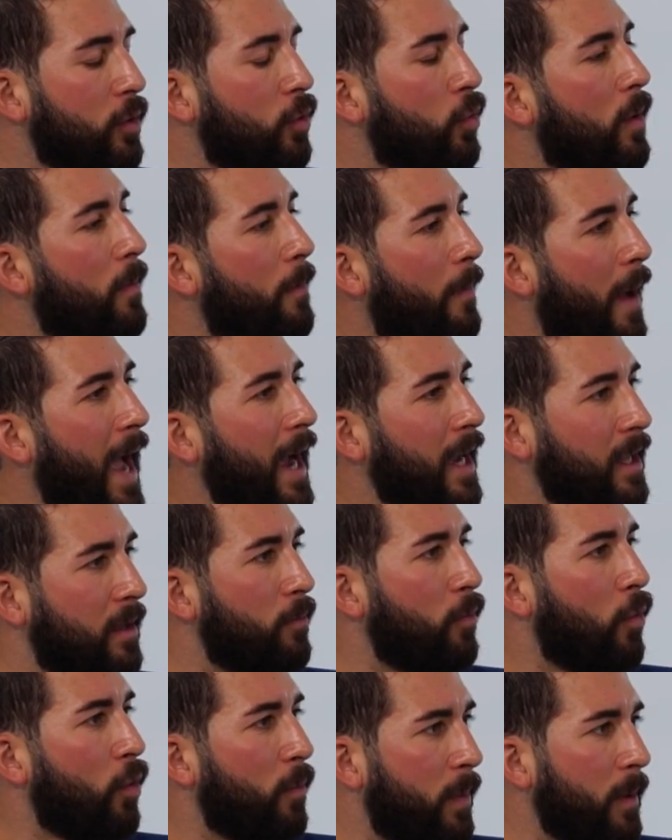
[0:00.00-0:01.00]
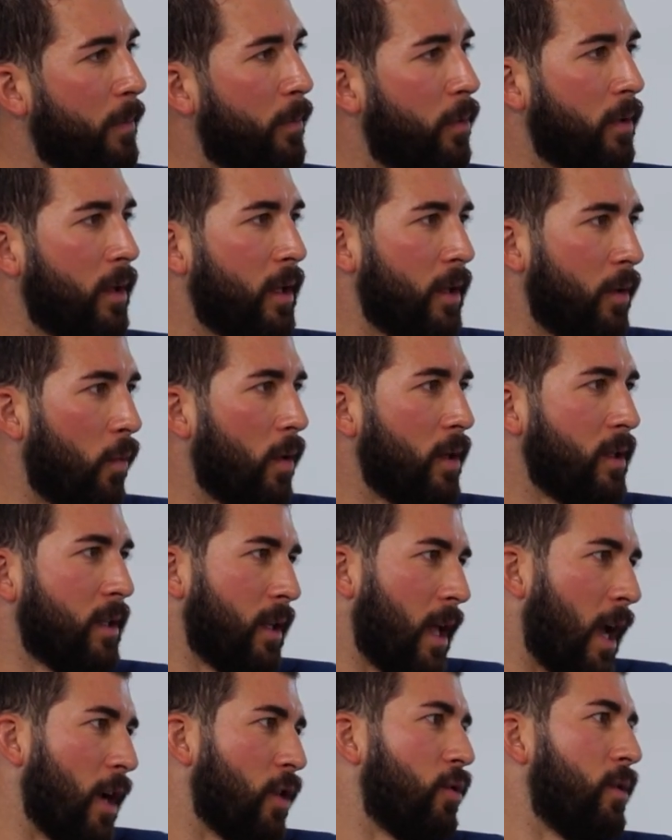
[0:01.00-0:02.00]
to impact more people than the ones
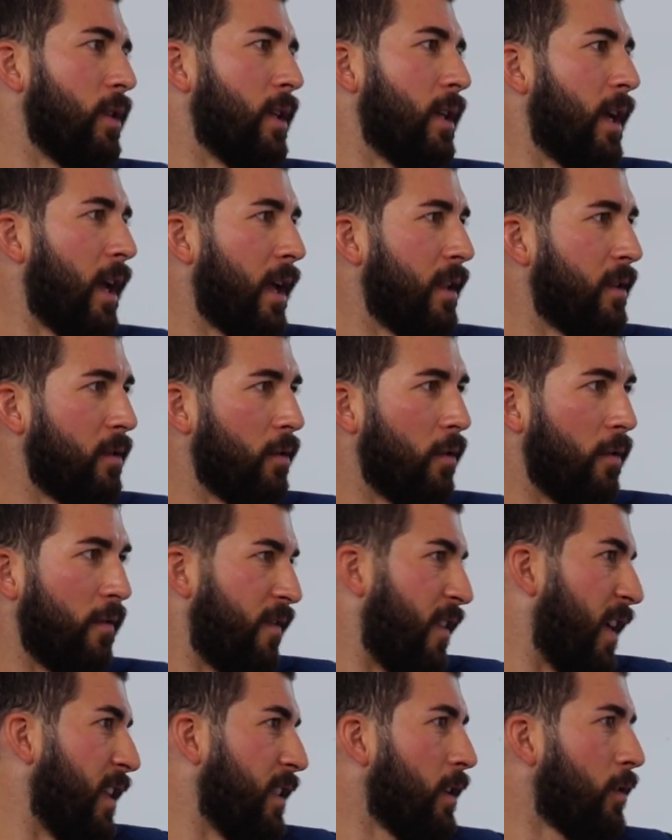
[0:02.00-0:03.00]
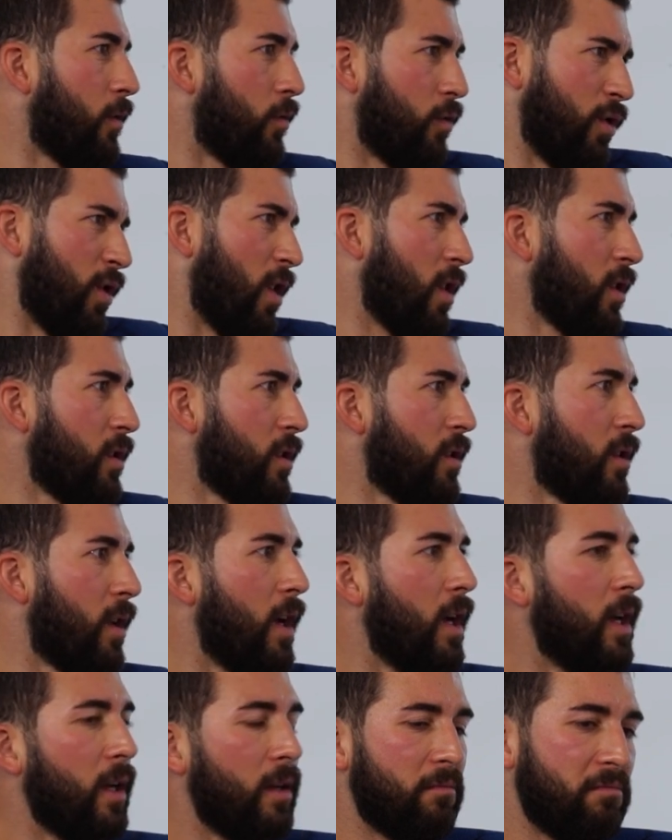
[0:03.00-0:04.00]
that actually get offended or judged,
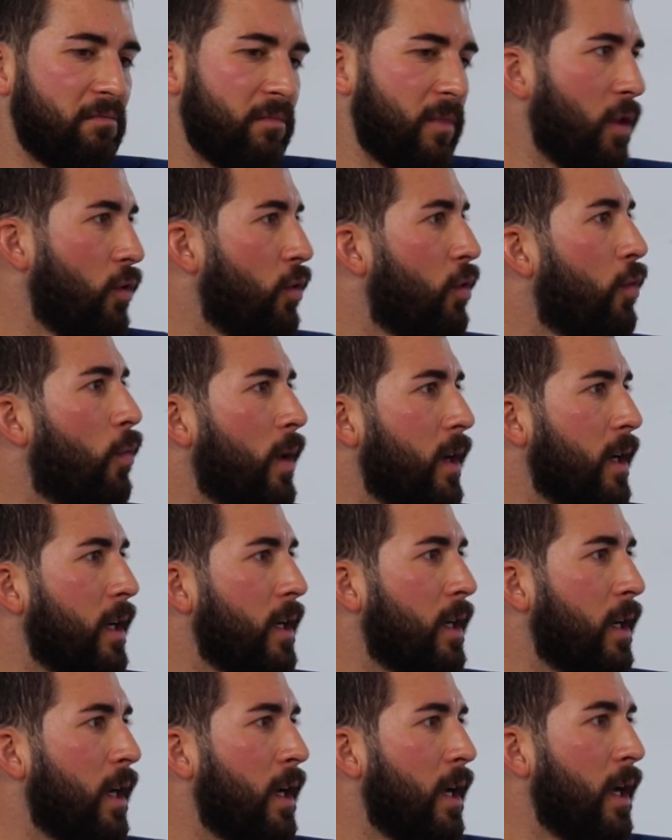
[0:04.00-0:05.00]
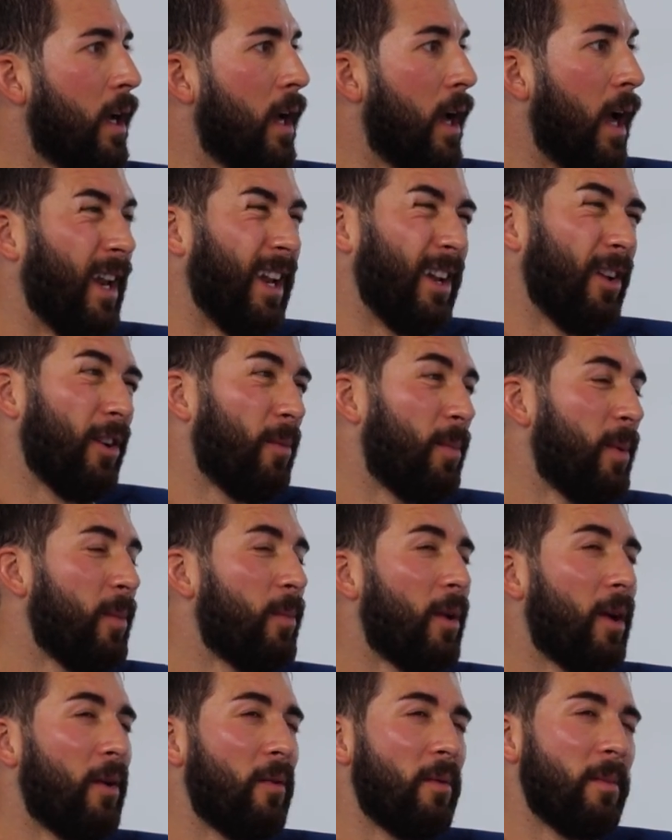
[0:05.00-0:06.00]
then you're winning. And a lot of
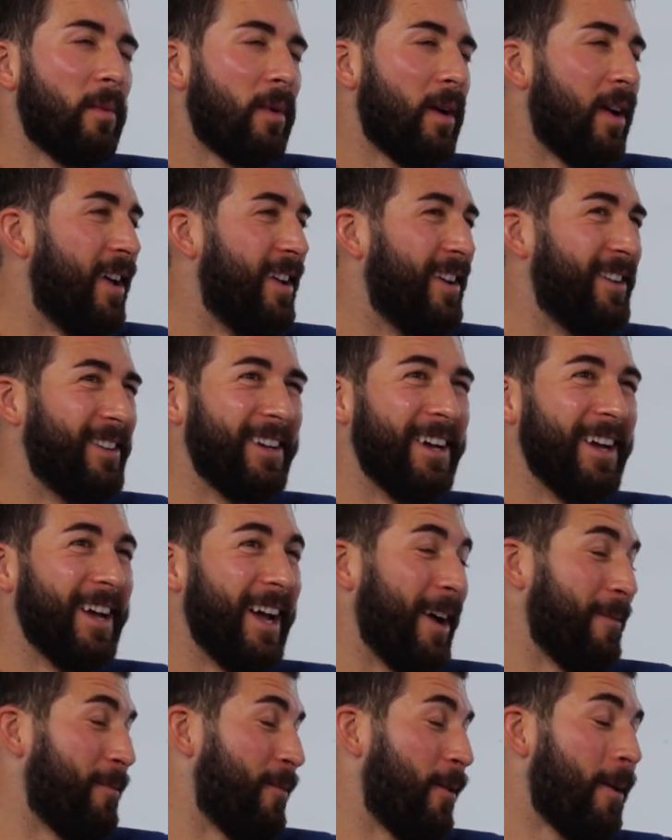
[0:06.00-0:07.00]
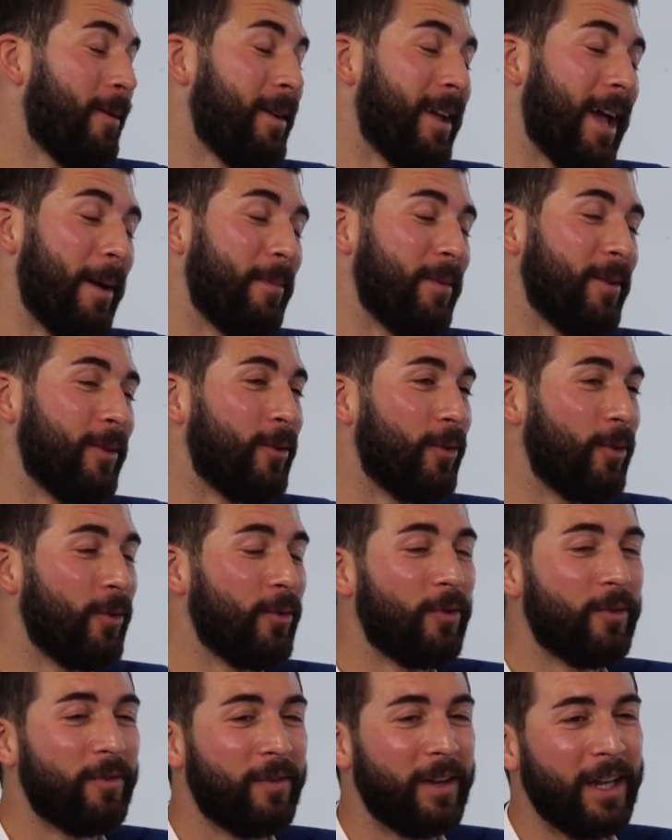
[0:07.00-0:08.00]
people, I remember, probably happened to
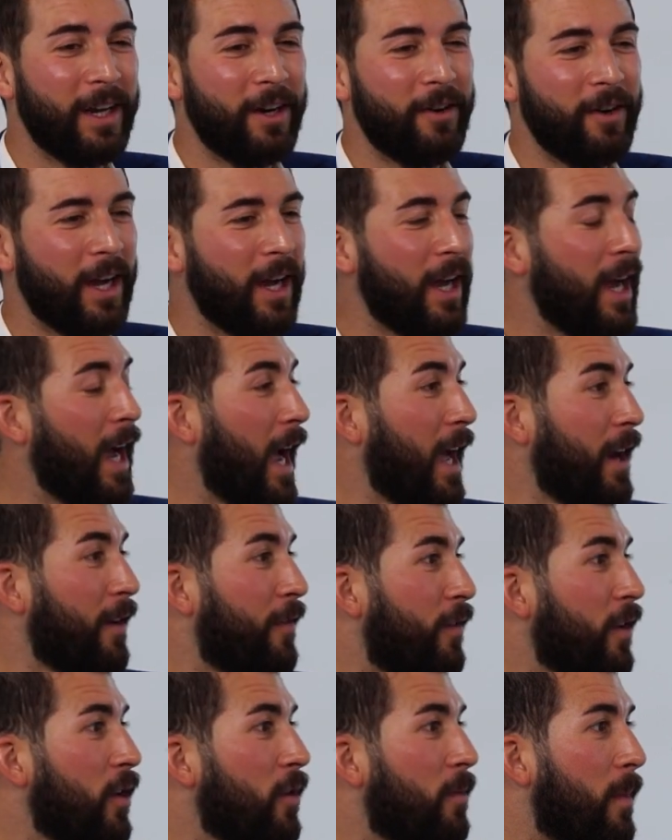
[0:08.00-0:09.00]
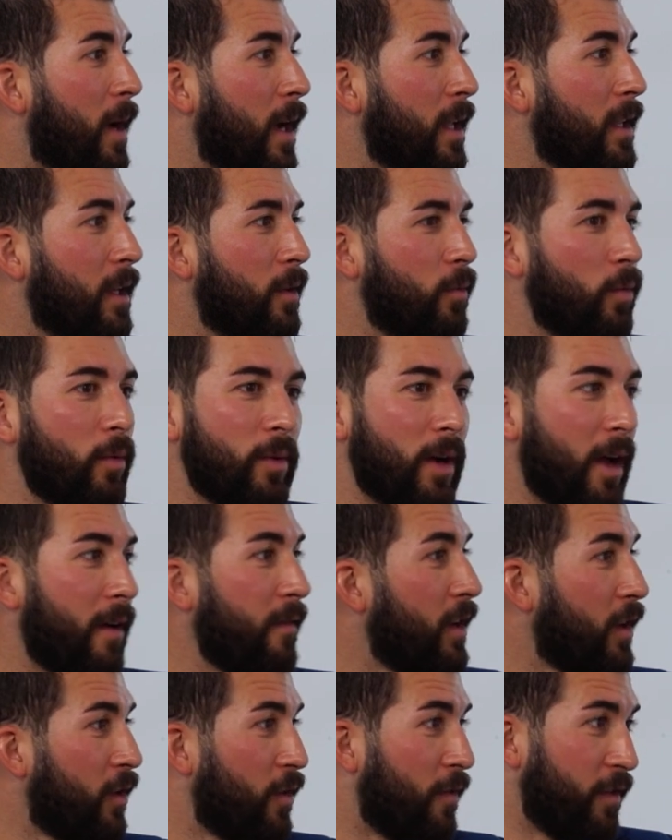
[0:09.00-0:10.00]
you or Valeria, had a friend of mine that we were
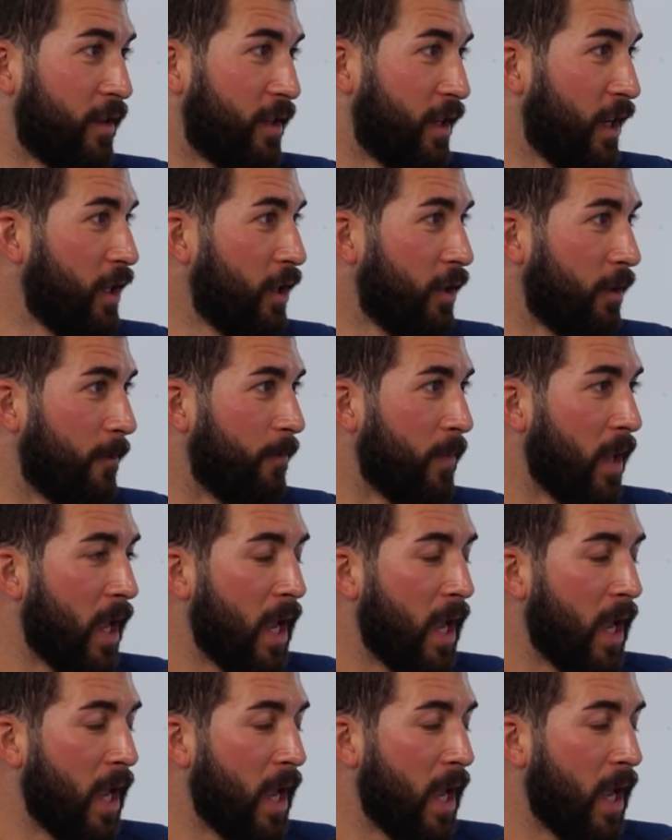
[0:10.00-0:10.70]
having a conversation.